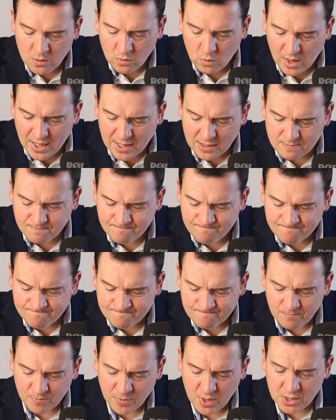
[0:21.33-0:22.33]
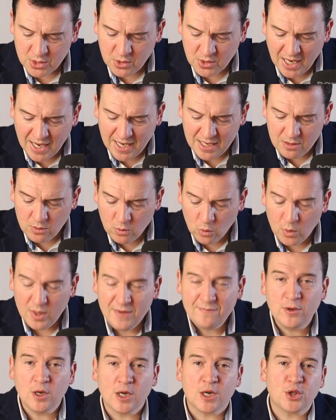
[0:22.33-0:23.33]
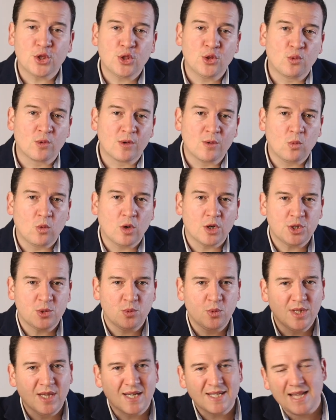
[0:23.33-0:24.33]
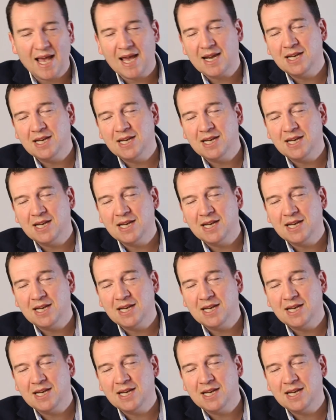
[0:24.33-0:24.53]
Well, today we've got a Thorn watch with us,